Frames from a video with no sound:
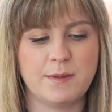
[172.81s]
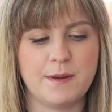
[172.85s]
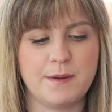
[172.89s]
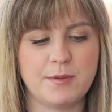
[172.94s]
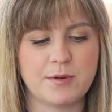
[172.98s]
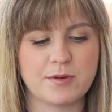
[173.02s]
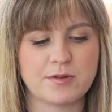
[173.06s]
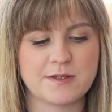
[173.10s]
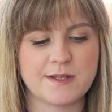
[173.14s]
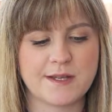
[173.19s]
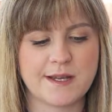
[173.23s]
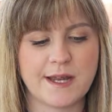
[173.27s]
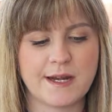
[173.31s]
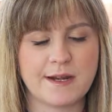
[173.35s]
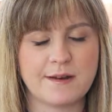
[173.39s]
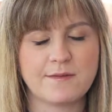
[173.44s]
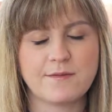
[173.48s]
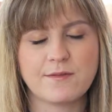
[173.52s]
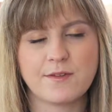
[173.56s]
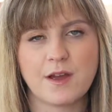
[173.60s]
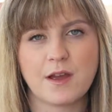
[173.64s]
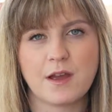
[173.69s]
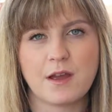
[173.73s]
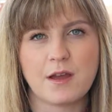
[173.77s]
be able to kind
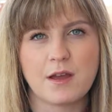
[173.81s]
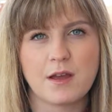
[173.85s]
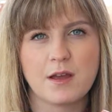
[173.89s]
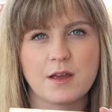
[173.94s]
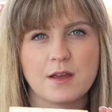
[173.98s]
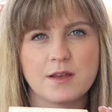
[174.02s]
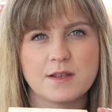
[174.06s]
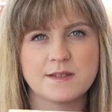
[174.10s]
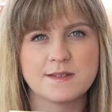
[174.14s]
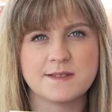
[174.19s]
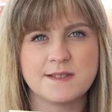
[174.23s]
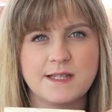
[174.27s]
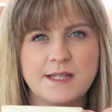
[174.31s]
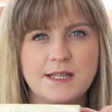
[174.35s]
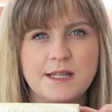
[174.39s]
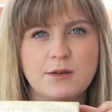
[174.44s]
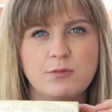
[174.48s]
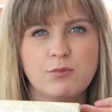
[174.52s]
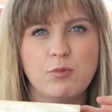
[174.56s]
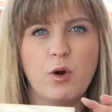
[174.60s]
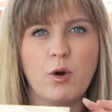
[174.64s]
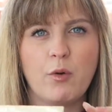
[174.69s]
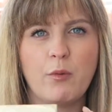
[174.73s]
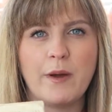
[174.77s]
of
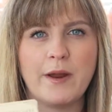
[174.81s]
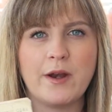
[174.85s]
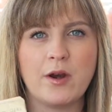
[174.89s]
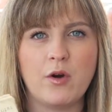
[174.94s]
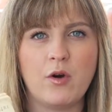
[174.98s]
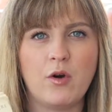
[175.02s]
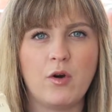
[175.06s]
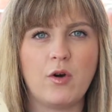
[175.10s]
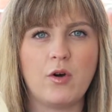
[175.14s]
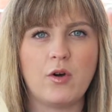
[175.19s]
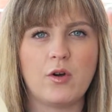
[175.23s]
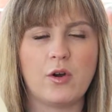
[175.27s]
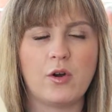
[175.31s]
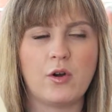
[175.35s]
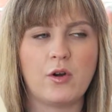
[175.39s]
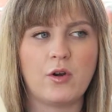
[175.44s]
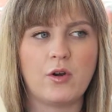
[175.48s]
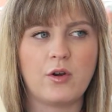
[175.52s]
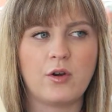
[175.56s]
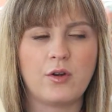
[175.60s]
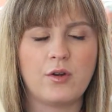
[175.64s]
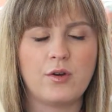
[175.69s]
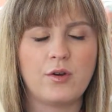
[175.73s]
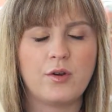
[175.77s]
see what went
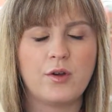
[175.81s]
on